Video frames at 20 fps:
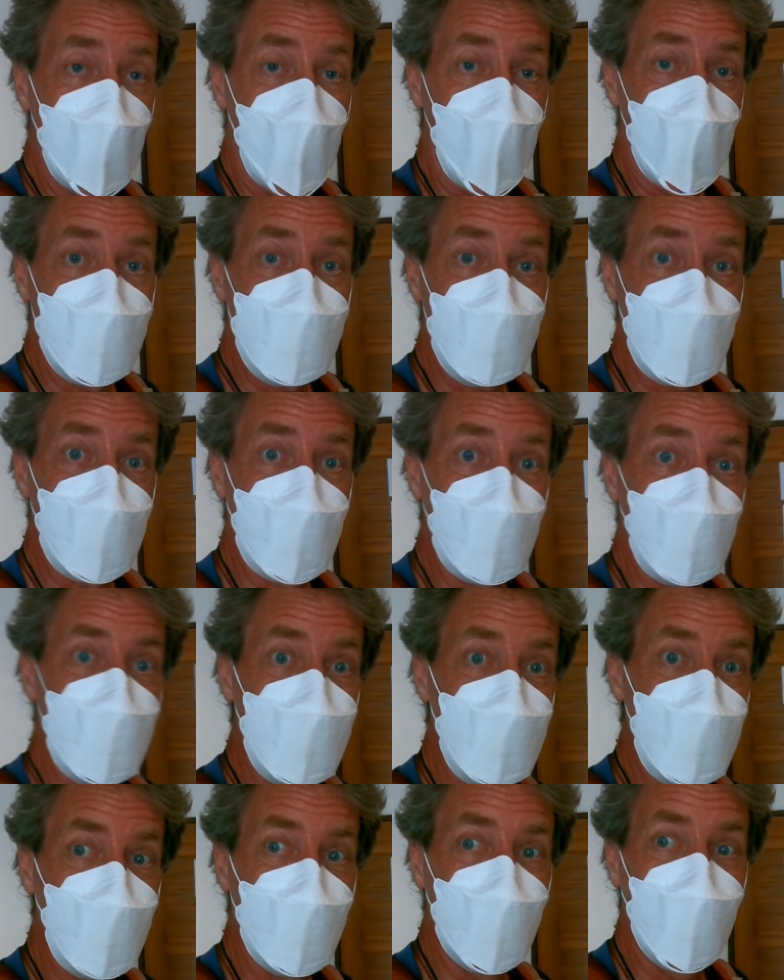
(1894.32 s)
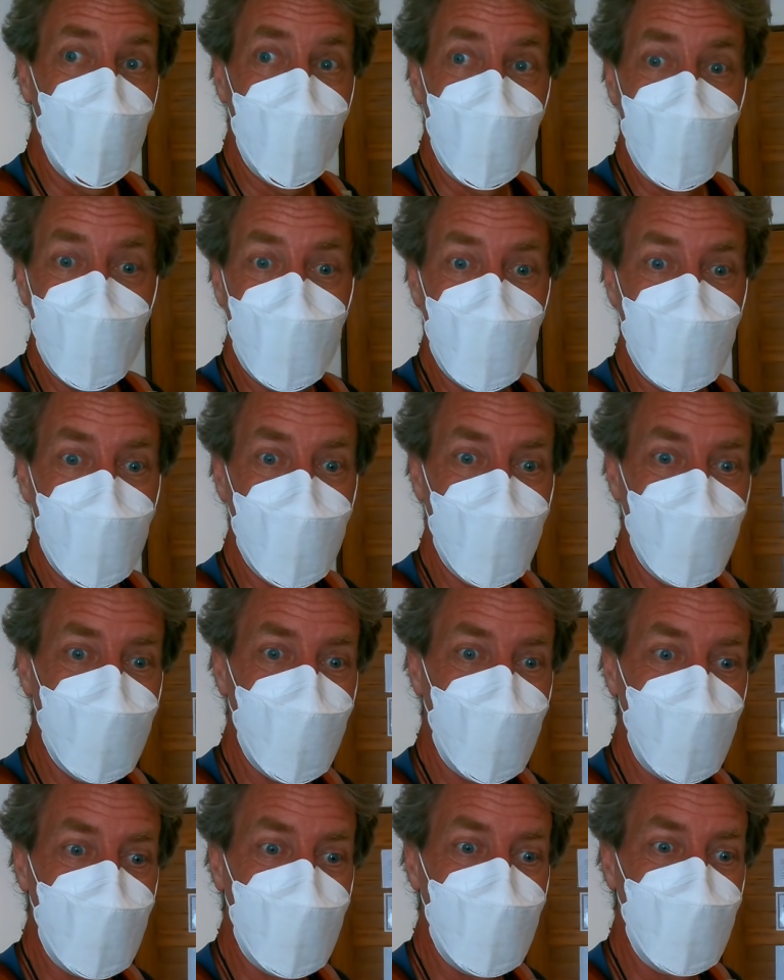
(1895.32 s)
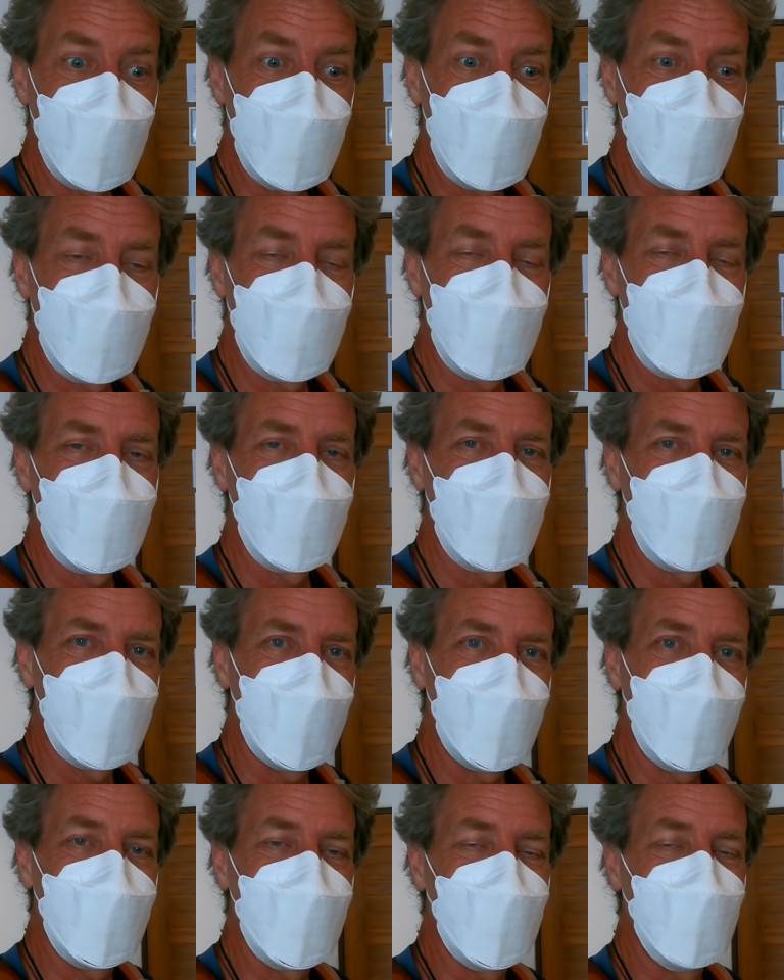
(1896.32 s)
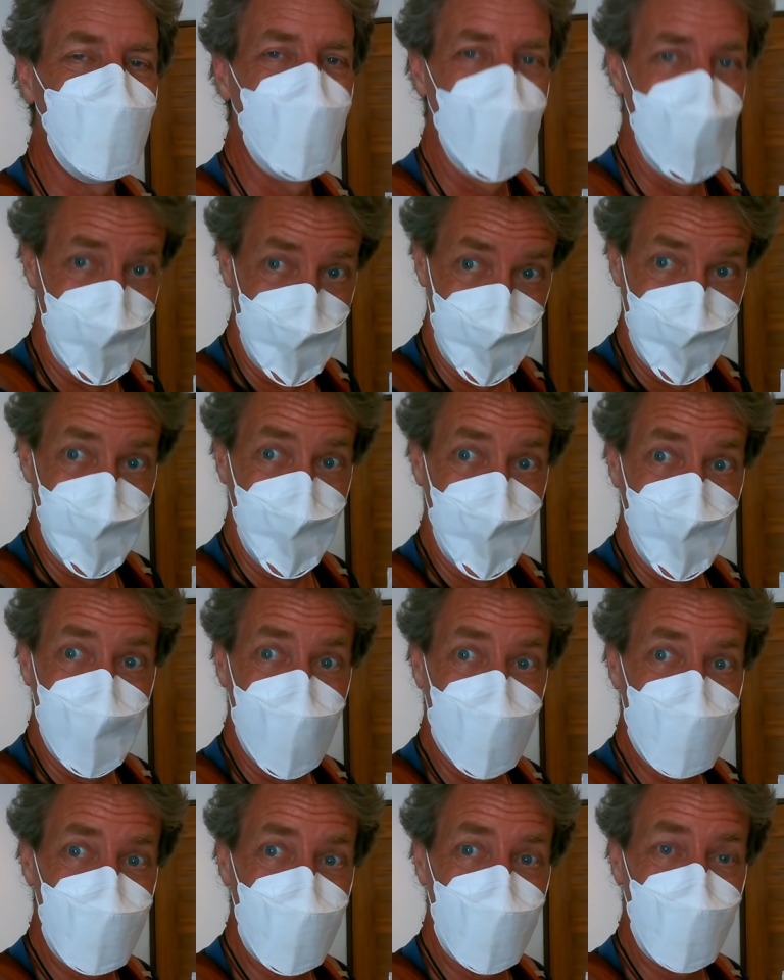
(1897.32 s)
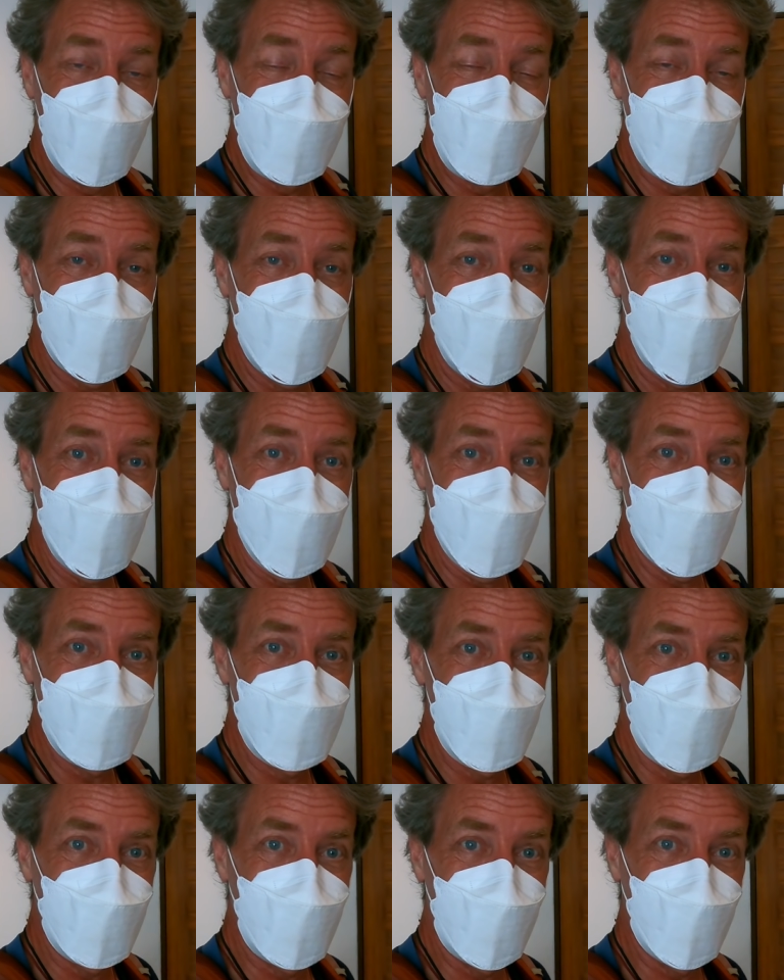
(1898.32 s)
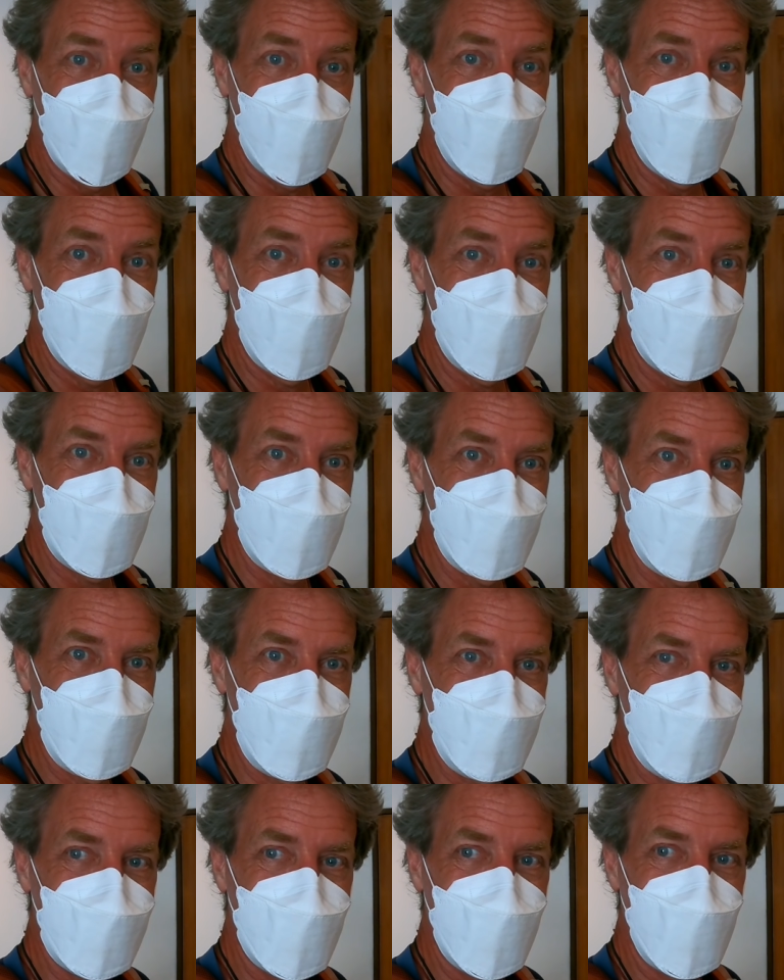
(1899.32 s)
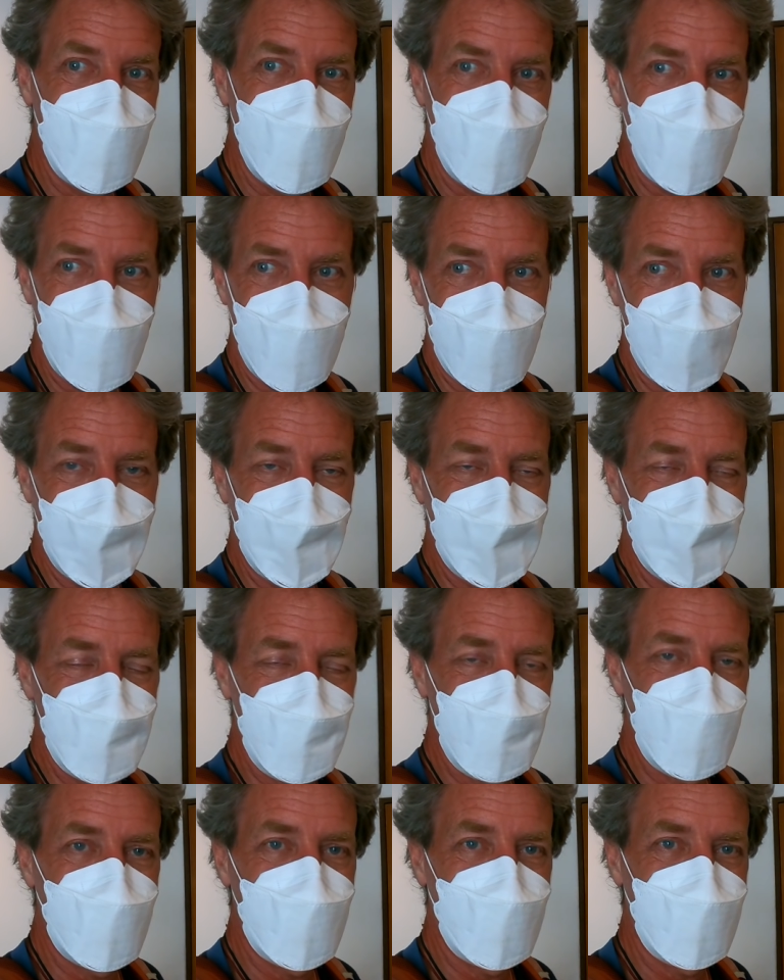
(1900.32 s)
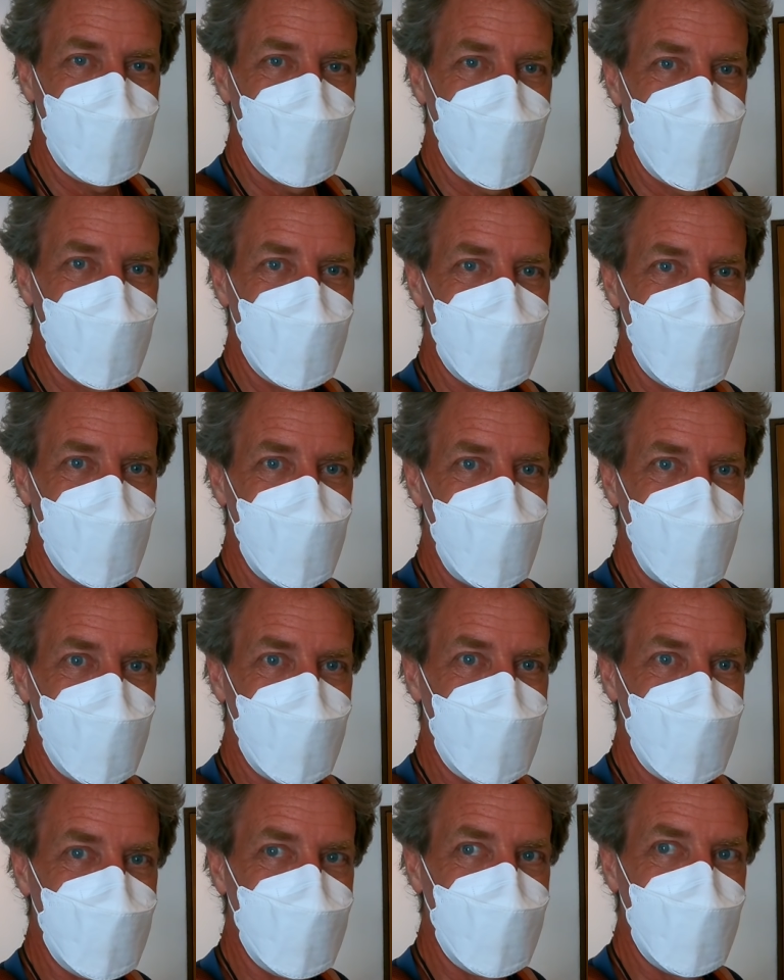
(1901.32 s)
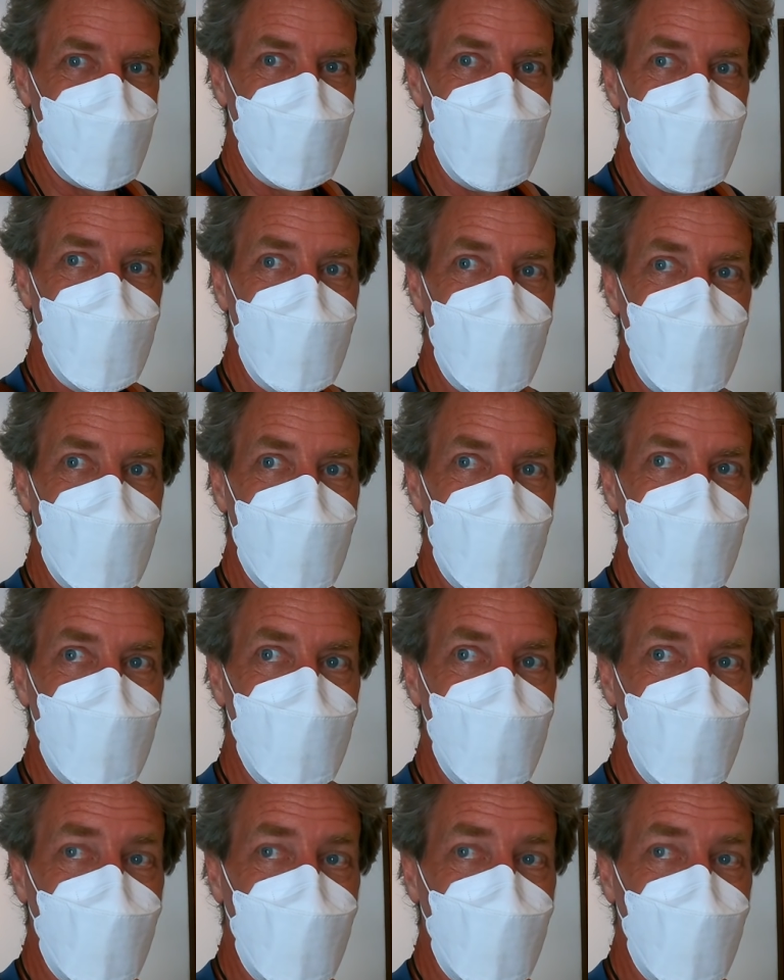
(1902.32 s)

ask them to supply one. I'll find out. All right, that's it for today. That's it for my video for today. Shutting down, and I'll see you